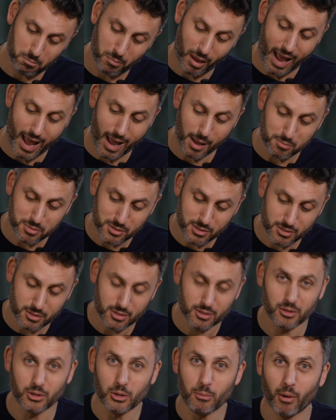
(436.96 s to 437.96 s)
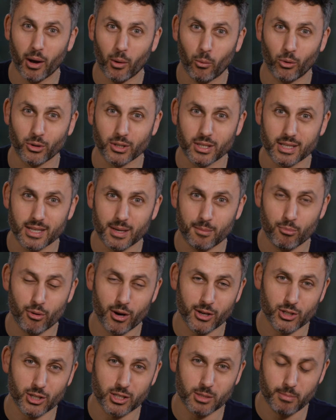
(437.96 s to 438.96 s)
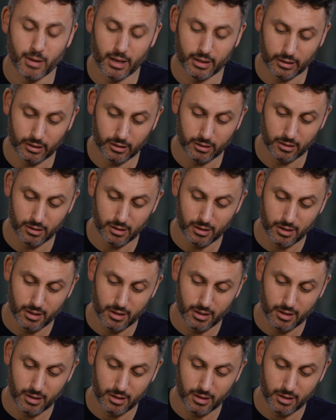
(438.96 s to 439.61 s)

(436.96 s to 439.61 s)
Perhaps you might want it in precious metal,